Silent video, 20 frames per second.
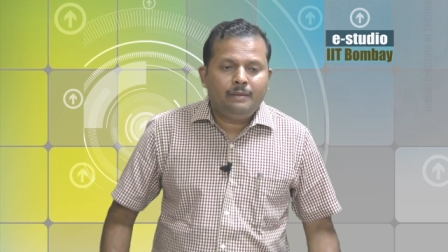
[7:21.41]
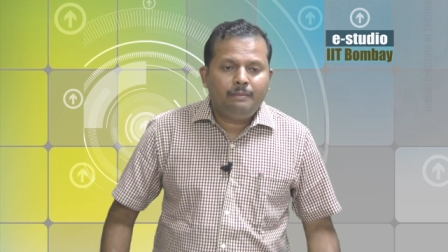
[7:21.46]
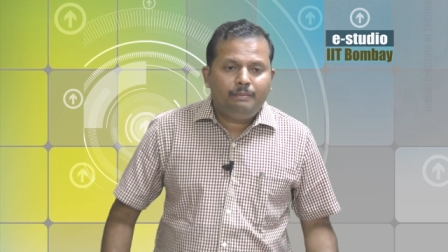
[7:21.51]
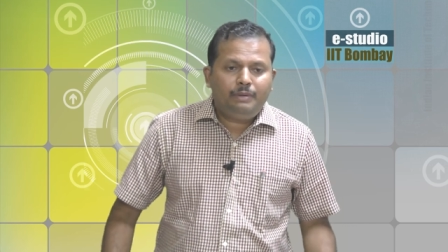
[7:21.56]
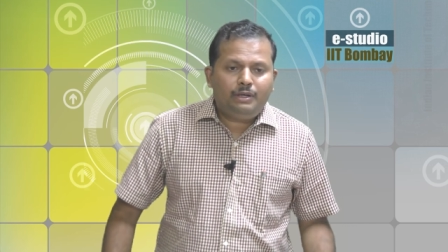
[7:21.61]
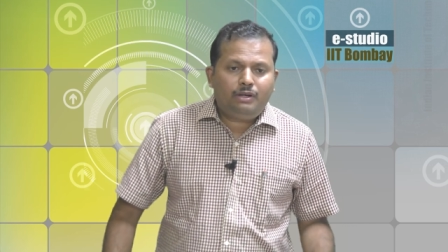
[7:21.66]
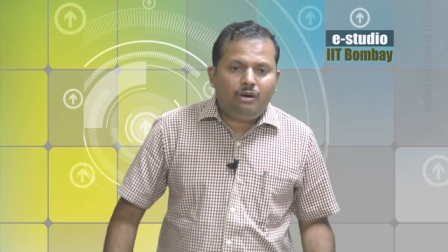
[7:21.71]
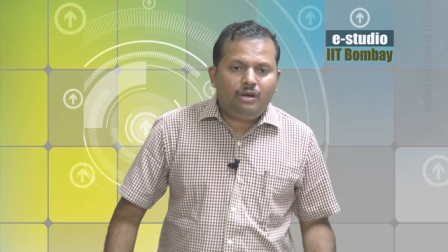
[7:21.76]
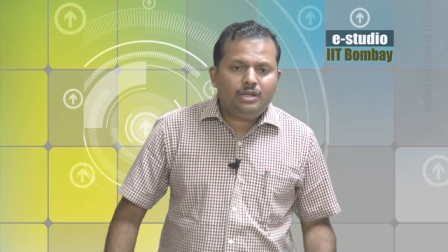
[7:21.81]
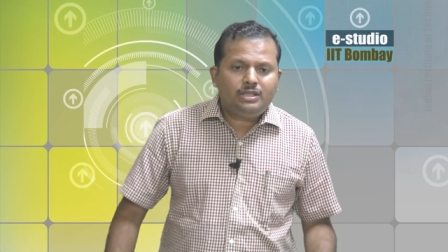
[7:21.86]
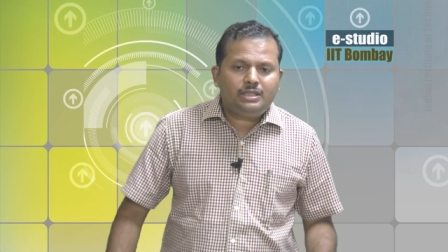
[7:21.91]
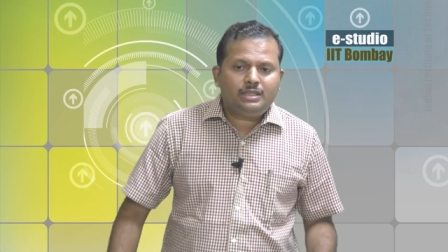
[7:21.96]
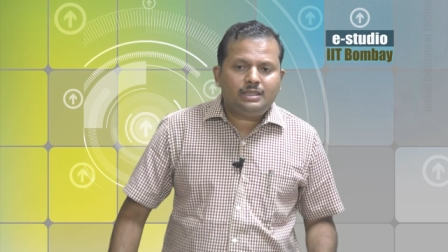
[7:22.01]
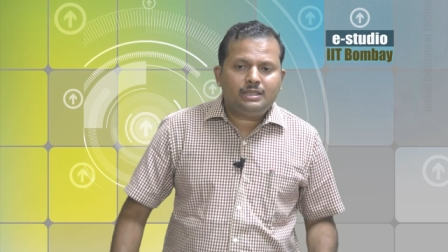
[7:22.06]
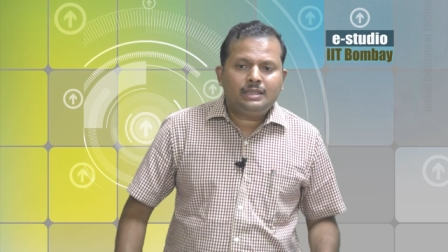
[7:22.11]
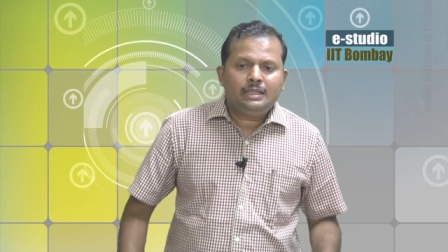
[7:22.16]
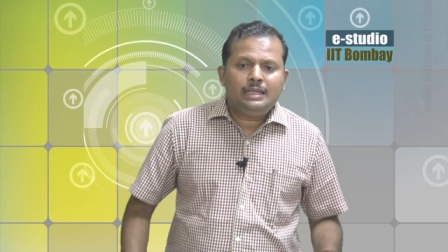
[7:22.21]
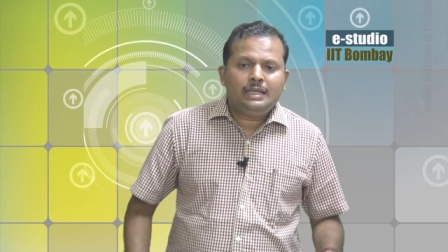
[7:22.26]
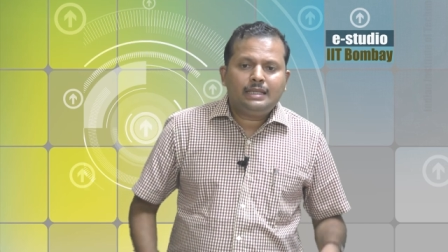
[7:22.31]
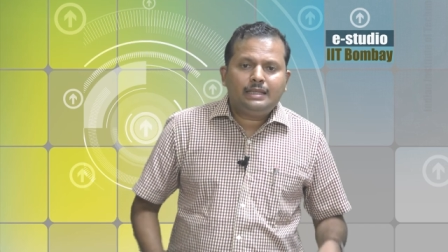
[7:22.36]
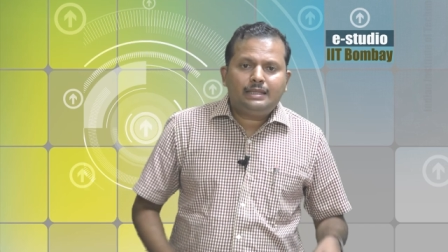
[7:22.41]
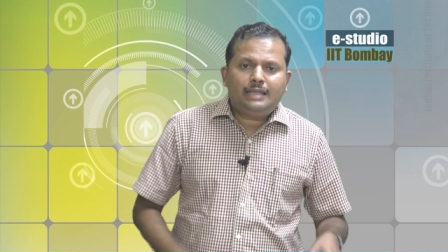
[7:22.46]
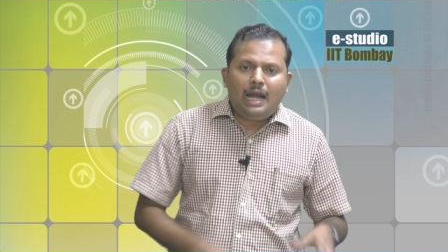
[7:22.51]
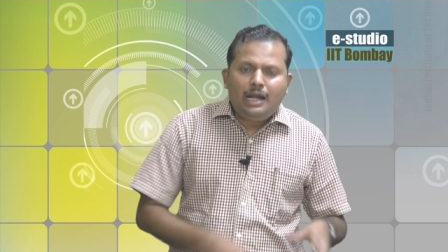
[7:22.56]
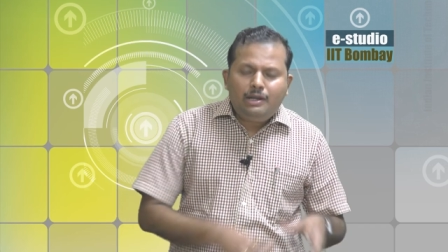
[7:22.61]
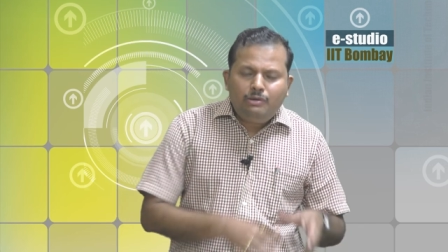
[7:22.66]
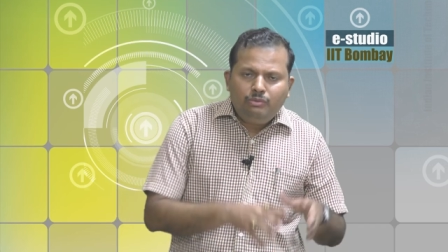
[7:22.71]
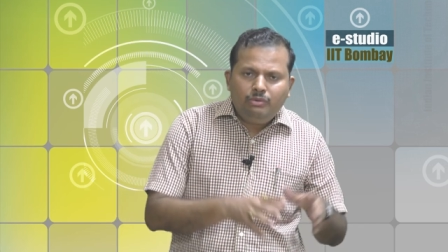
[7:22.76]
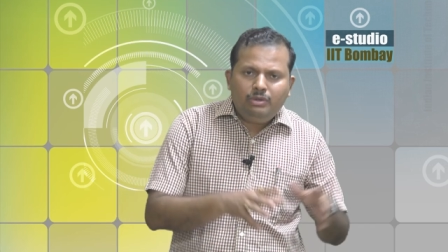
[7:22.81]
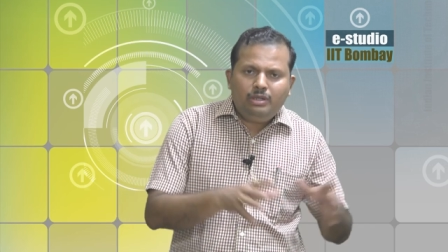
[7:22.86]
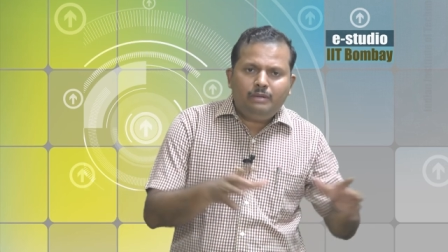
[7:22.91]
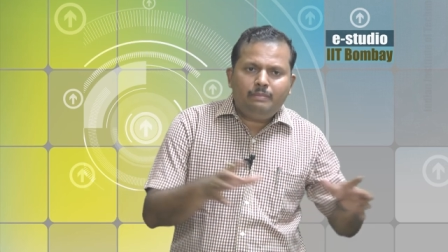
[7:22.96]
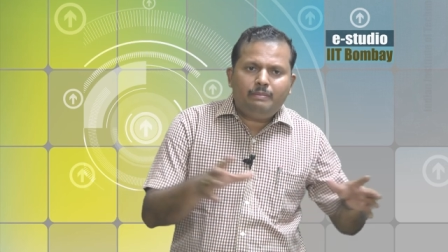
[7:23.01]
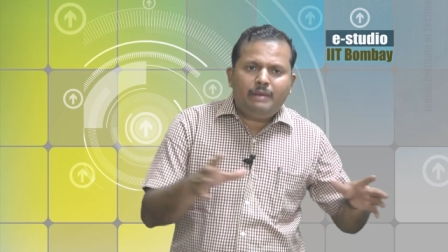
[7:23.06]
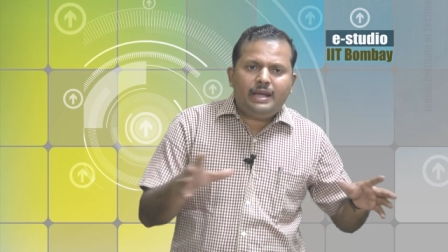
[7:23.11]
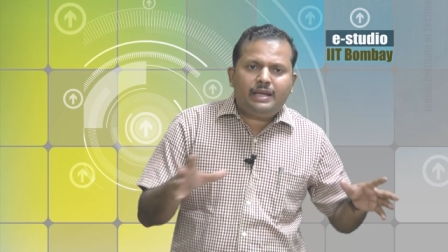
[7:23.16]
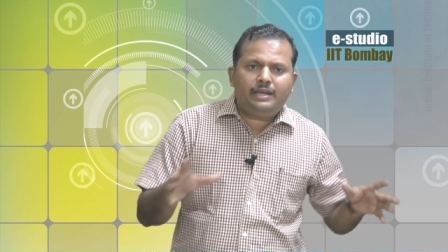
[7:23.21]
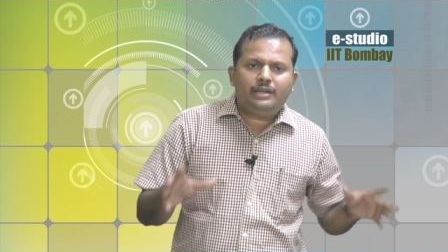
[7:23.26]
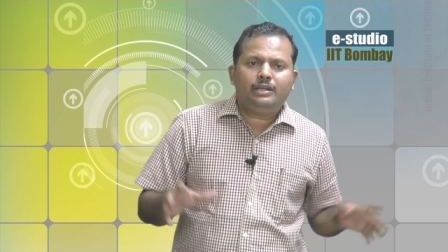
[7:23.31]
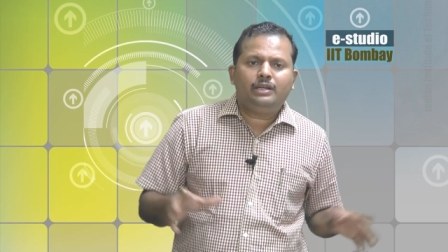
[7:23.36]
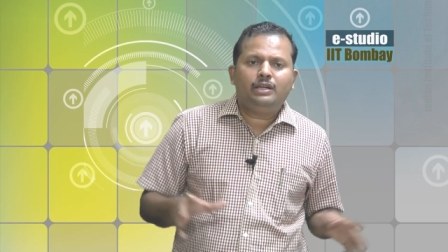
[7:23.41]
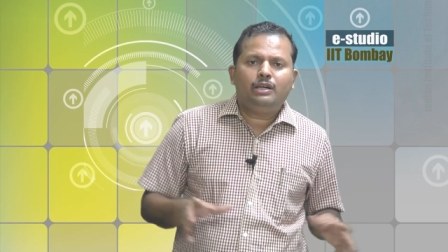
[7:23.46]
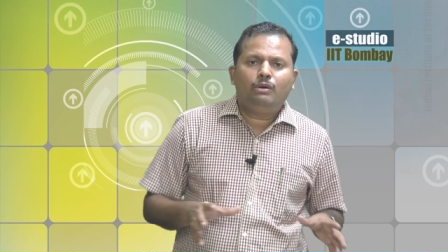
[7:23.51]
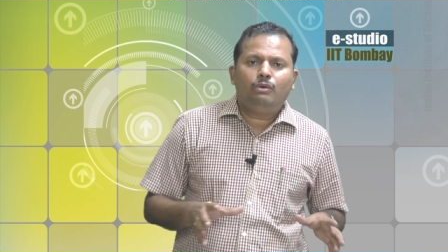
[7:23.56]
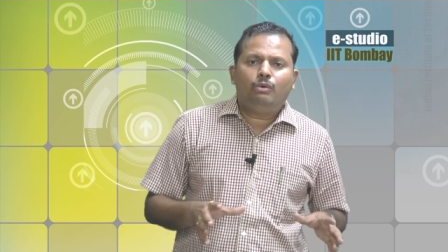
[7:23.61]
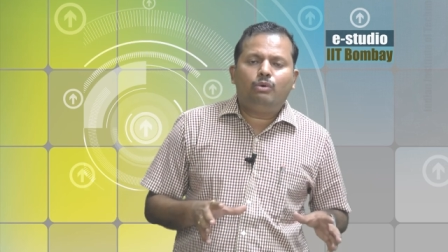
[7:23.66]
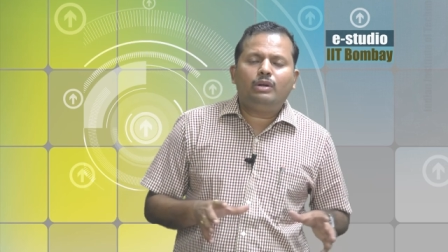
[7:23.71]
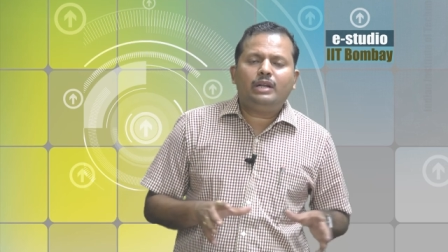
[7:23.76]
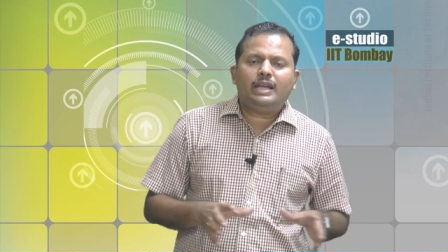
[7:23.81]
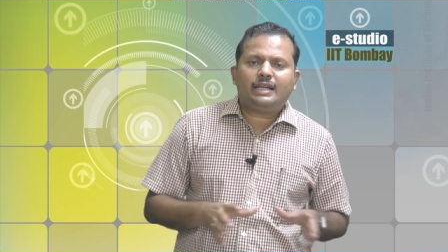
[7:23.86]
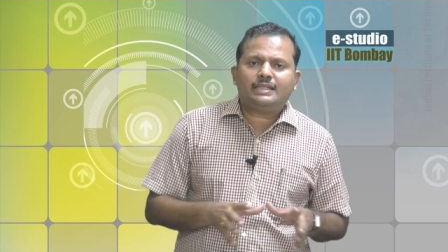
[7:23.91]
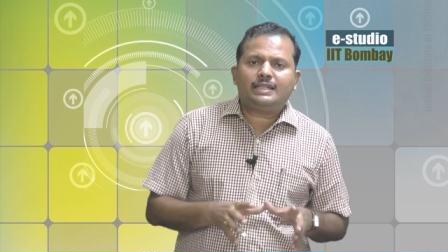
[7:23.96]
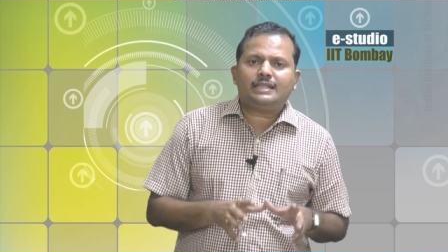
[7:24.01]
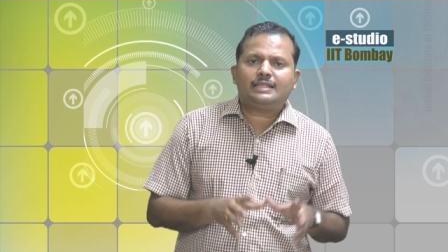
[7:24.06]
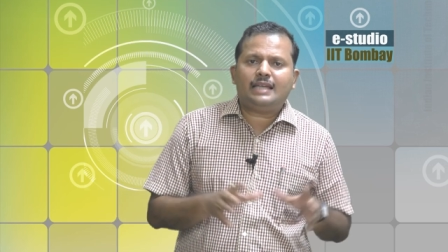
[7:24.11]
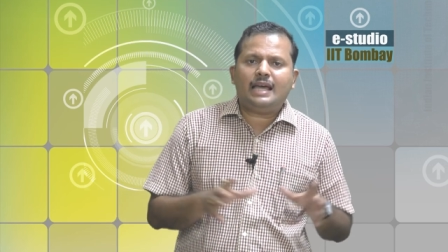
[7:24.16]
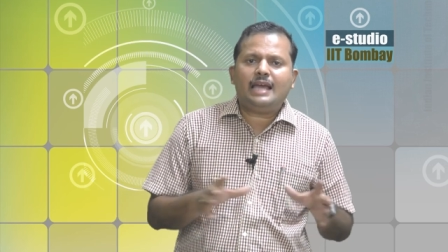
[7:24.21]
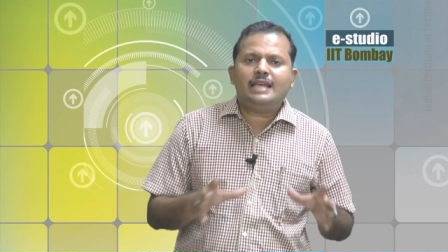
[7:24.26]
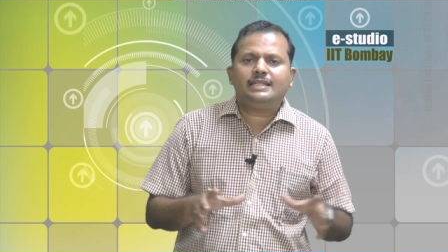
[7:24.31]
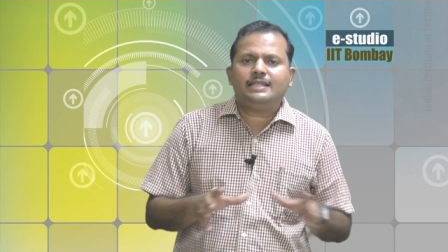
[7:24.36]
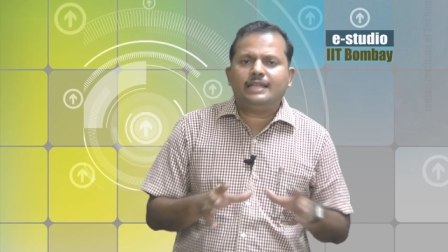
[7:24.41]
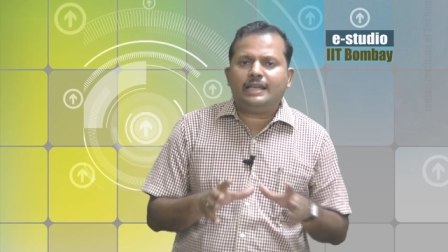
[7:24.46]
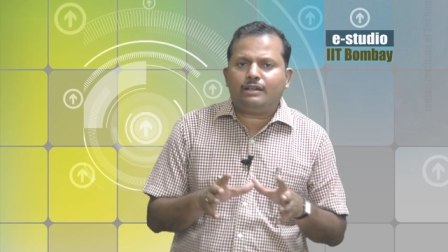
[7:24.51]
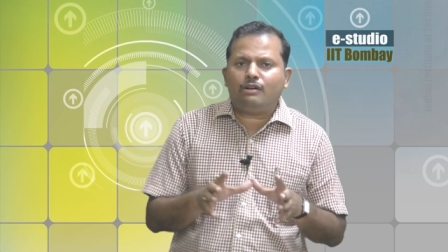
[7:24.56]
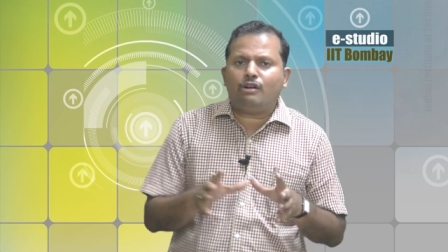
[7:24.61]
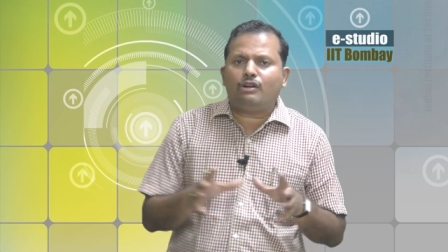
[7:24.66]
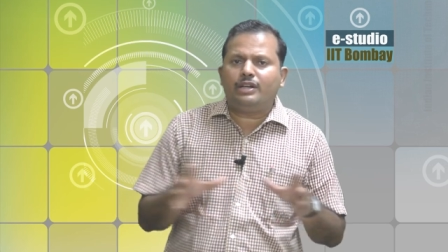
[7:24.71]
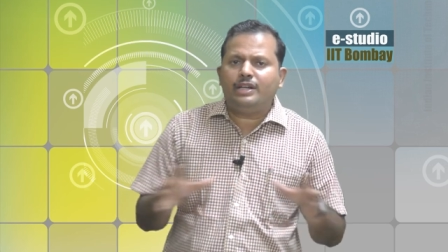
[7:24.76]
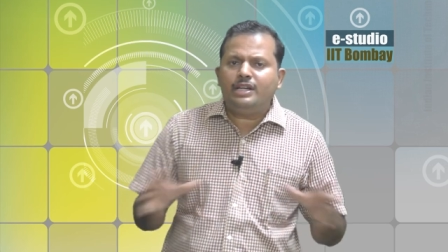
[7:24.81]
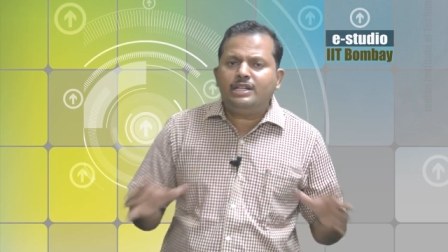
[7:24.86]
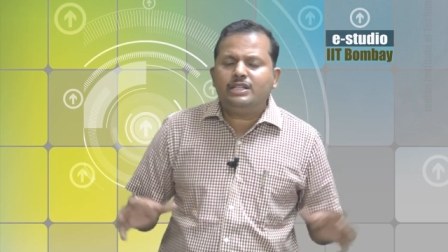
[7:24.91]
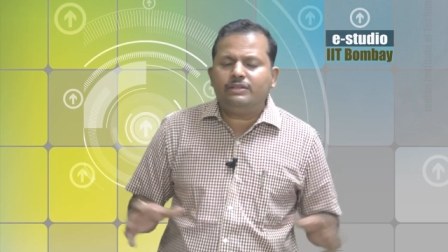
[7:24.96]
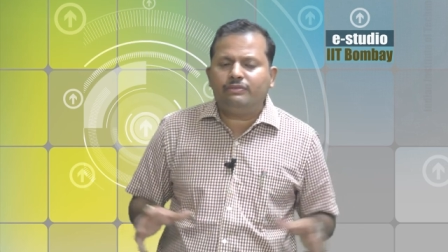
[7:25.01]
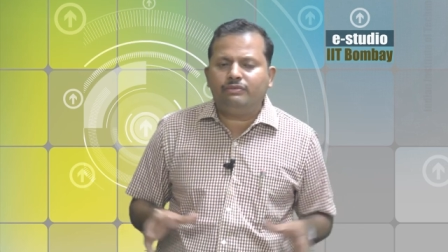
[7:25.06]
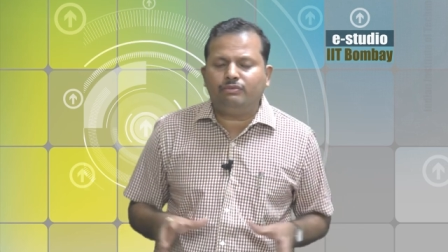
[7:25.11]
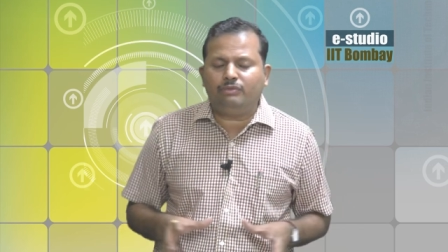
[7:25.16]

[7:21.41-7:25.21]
Because that will make whole exercise a cognitive